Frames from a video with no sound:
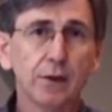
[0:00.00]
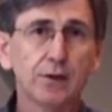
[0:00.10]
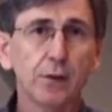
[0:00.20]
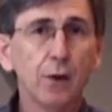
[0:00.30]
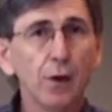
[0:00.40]

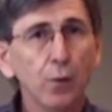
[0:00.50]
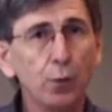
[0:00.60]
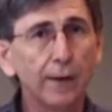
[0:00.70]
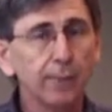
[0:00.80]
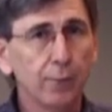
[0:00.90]
So
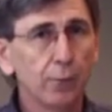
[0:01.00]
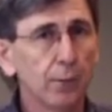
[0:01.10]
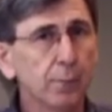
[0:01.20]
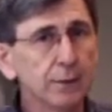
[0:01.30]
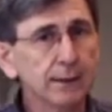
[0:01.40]
we've
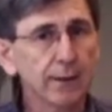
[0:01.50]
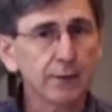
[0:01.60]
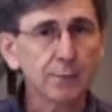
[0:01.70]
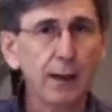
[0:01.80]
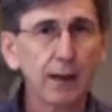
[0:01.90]
put together
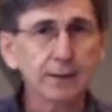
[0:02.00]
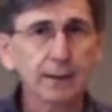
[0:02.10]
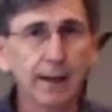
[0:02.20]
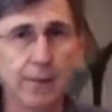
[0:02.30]
this policy that I